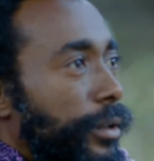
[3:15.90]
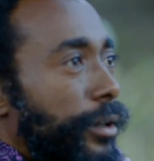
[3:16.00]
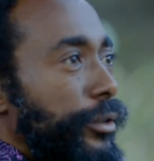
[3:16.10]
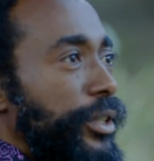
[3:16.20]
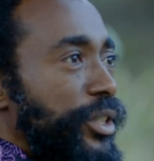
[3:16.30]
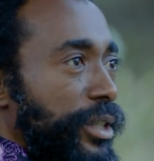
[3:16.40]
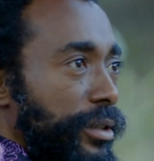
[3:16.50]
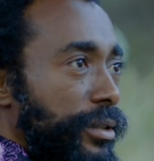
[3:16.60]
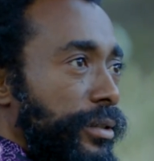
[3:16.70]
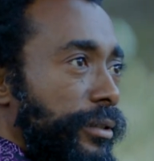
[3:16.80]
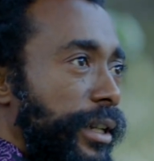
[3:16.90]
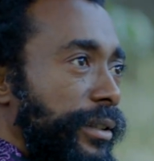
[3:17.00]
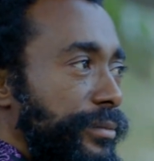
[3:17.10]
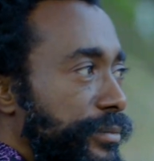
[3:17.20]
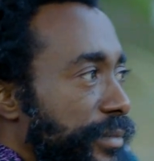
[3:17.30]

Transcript: origin, right?